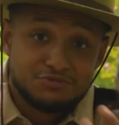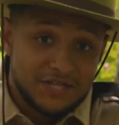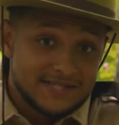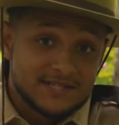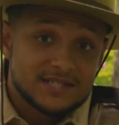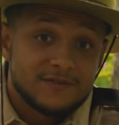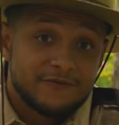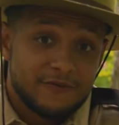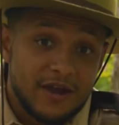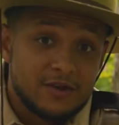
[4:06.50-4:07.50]
Jesus is a
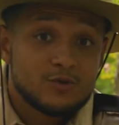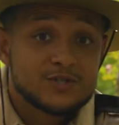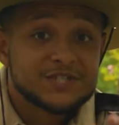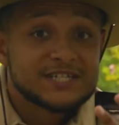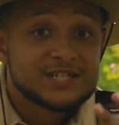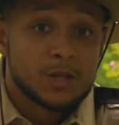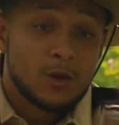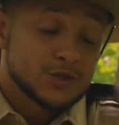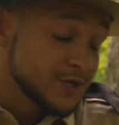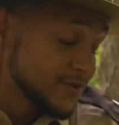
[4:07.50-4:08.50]
friend who sticks
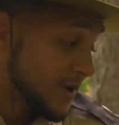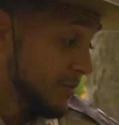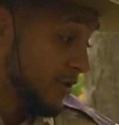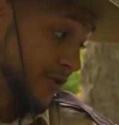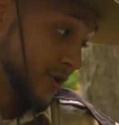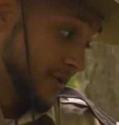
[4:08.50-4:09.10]
closer than a brother.